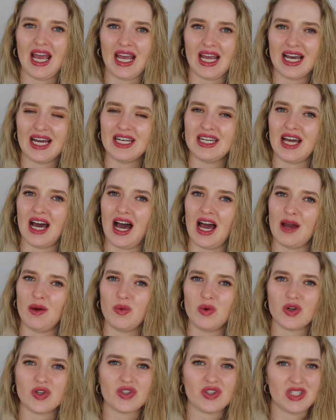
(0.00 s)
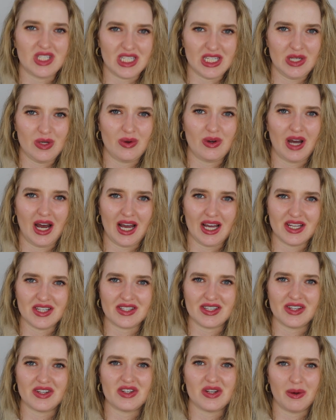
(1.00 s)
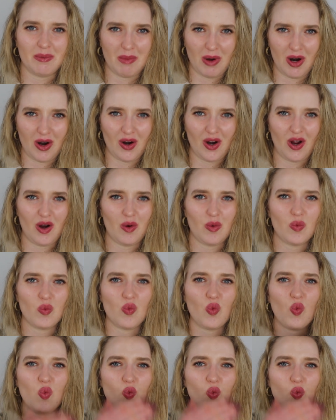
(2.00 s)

And I will see you guys tomorrow.